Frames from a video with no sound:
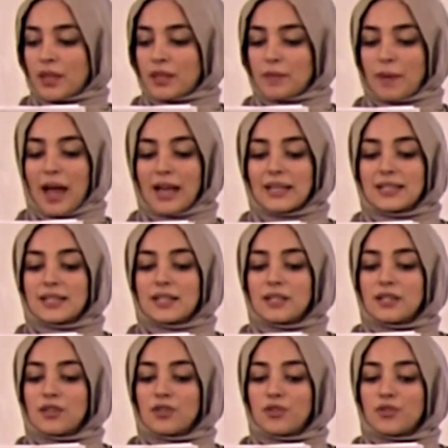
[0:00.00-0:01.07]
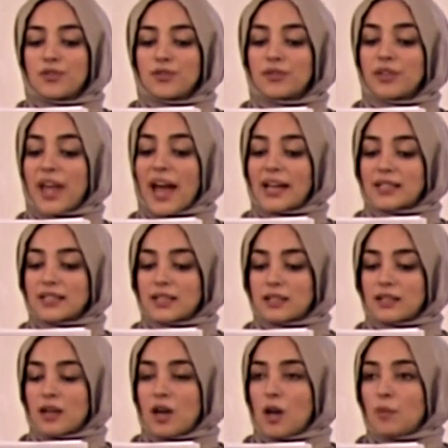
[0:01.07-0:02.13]
The Palestinian youths
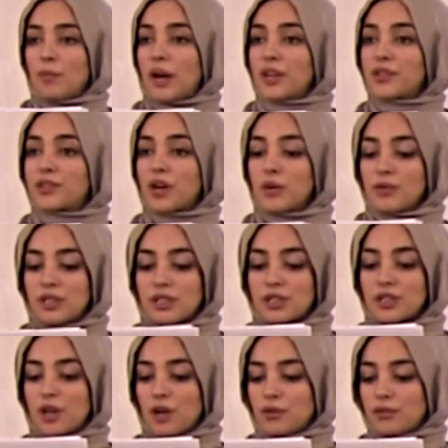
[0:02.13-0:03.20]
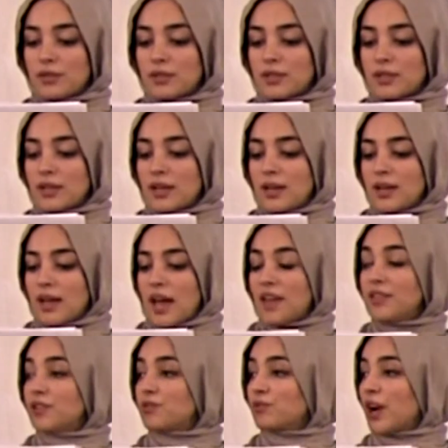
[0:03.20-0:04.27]
reacted by throwing stones
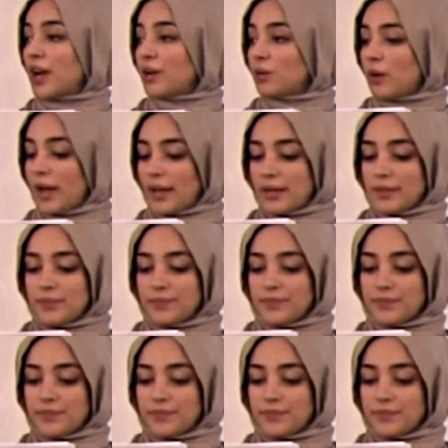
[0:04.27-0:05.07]
and then ran away.